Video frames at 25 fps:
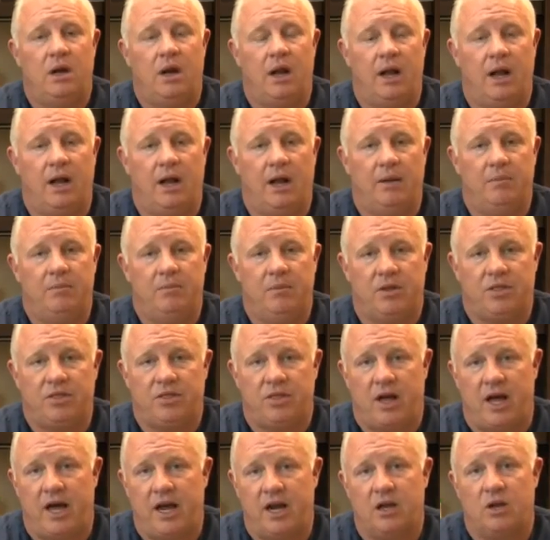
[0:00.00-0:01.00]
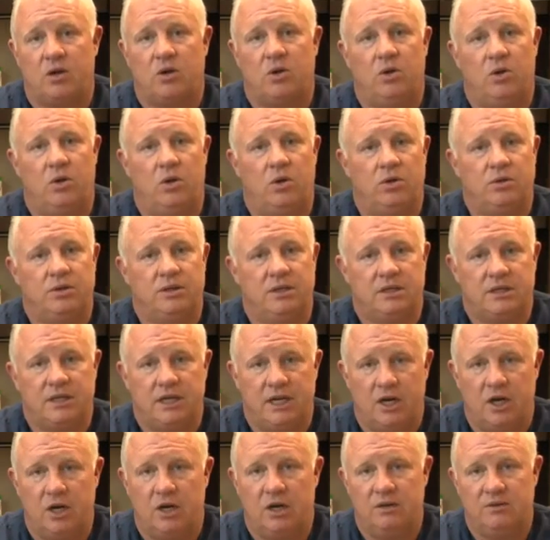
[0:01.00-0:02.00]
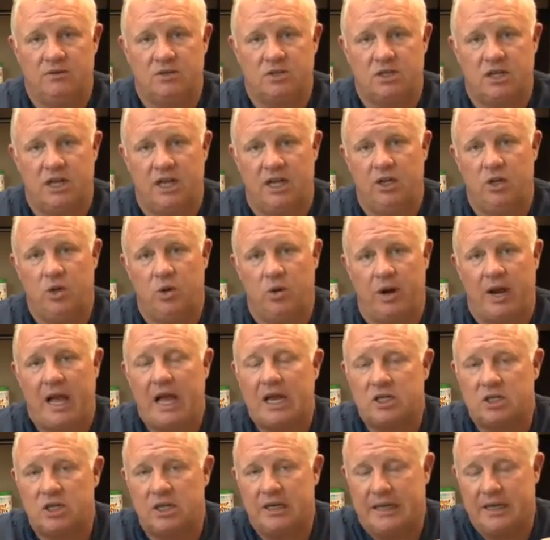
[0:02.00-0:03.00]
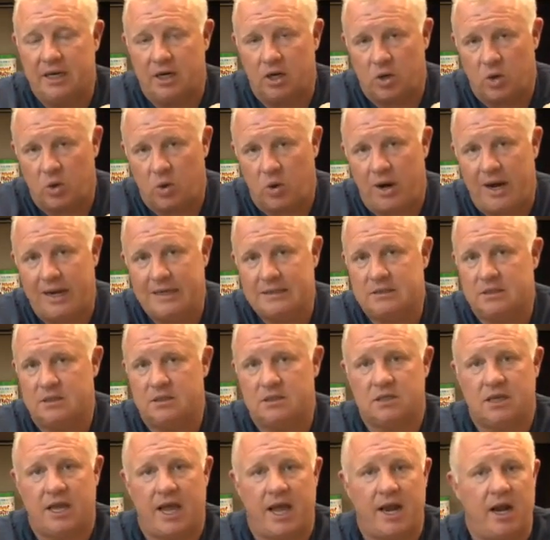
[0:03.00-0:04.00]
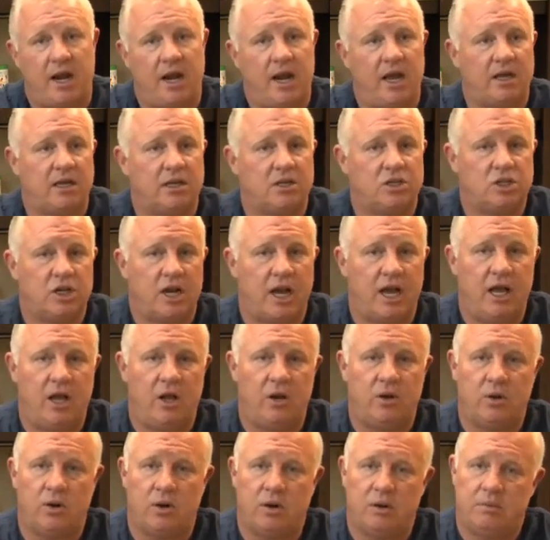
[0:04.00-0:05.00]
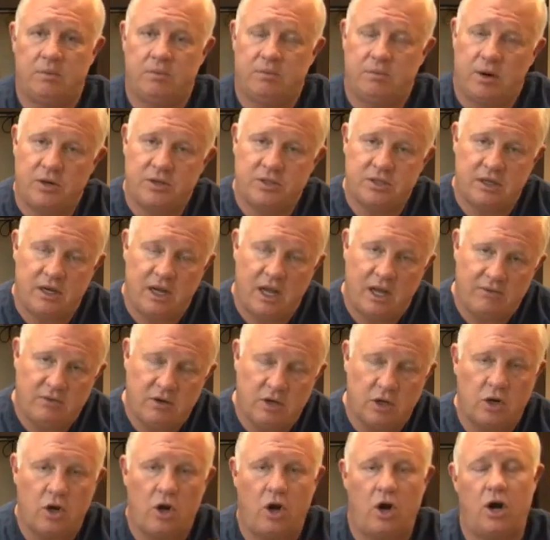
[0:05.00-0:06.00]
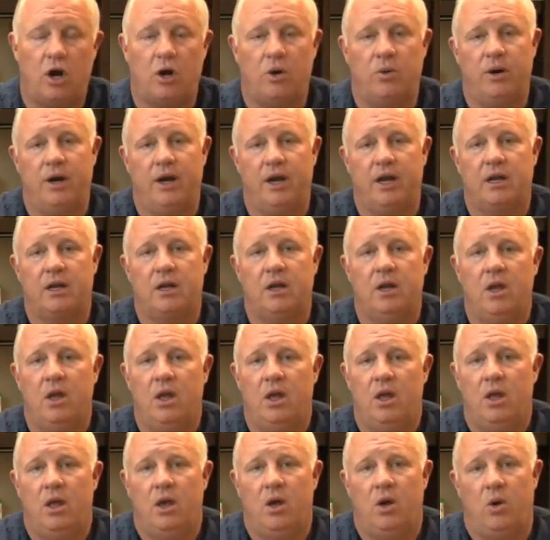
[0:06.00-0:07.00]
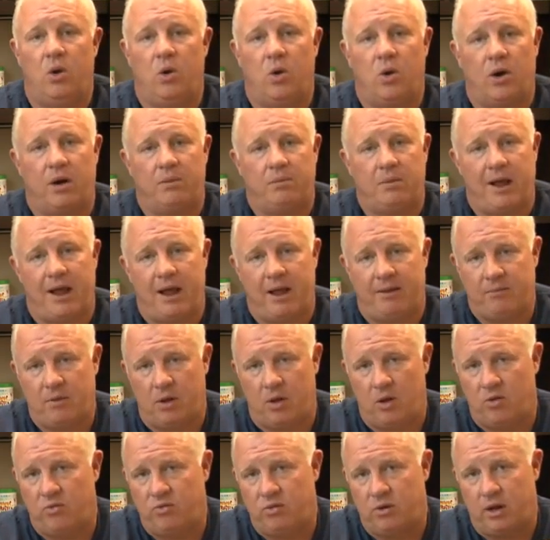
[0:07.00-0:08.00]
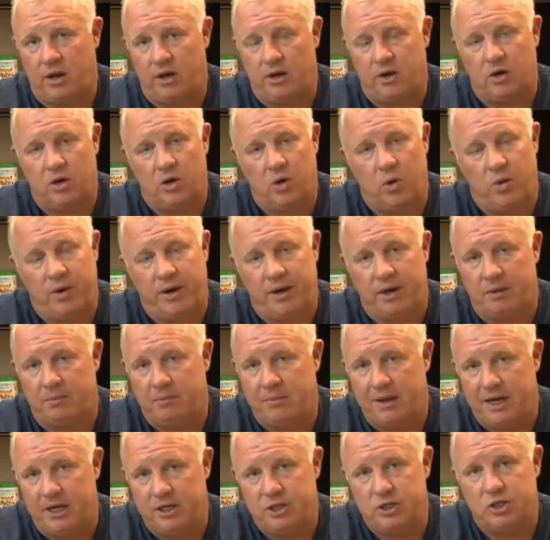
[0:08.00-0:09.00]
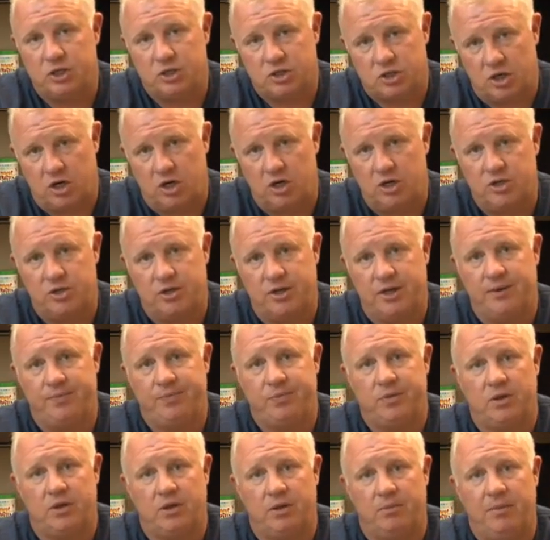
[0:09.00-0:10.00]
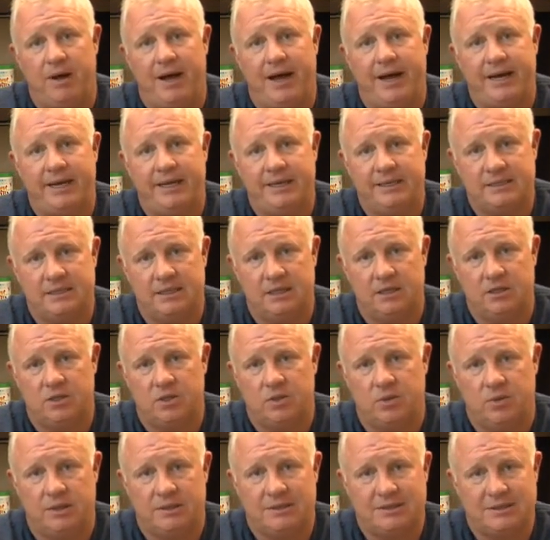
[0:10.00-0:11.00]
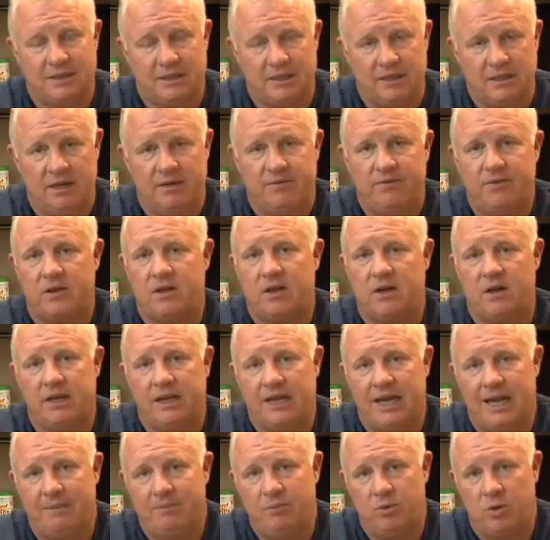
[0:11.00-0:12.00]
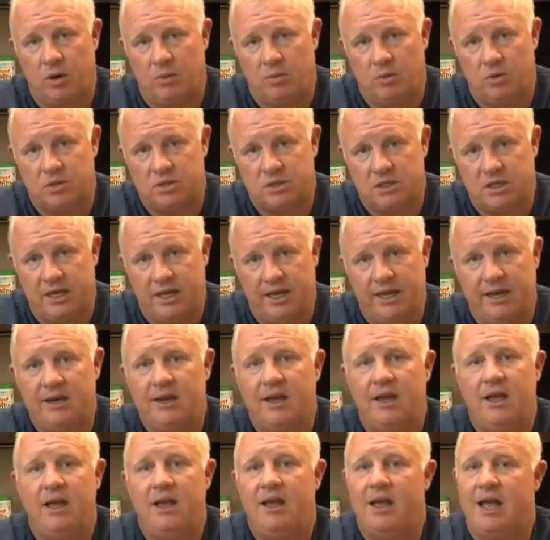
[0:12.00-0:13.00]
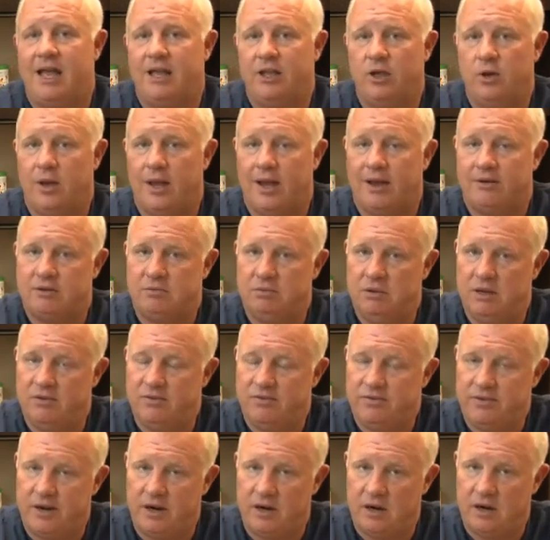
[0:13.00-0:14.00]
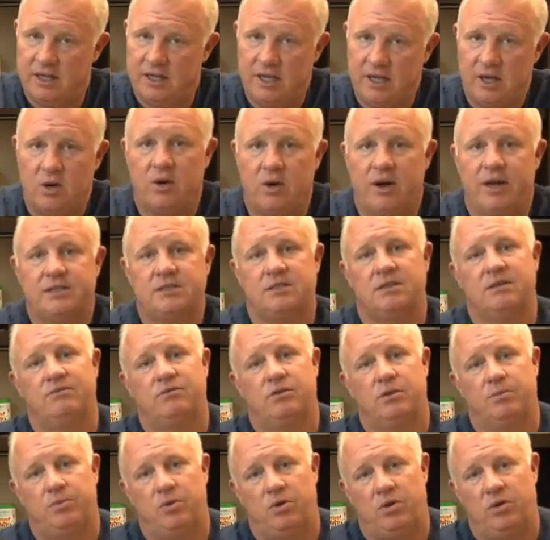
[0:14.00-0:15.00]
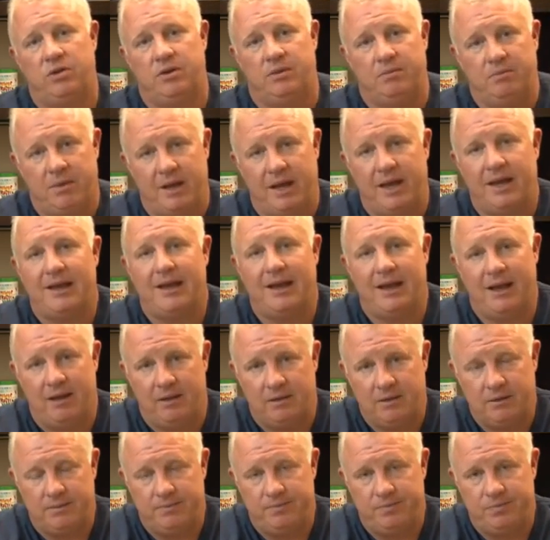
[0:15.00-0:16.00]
methodical, deteriorative state. You're actually in a crisis, kind of like a child or a person having a car wreck or undergoing a major surgery. The body is into a significantly abnormal state, and you have to be fairly aggressive to pull them back out.